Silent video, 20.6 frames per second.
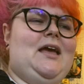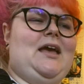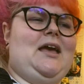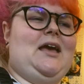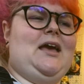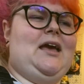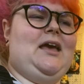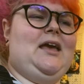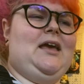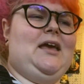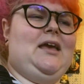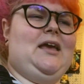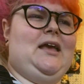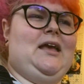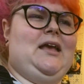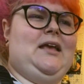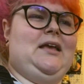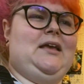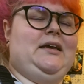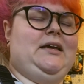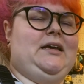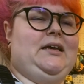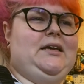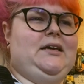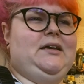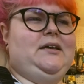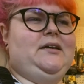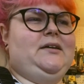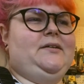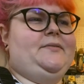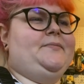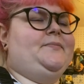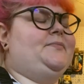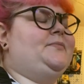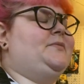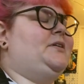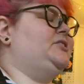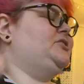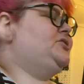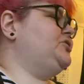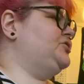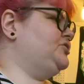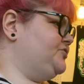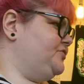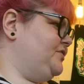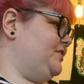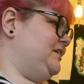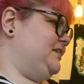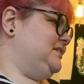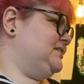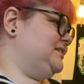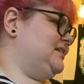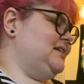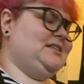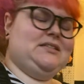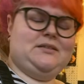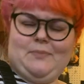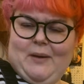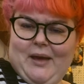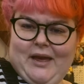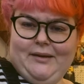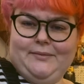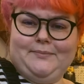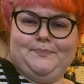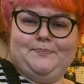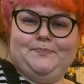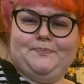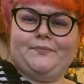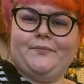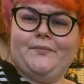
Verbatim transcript: a a street in Spain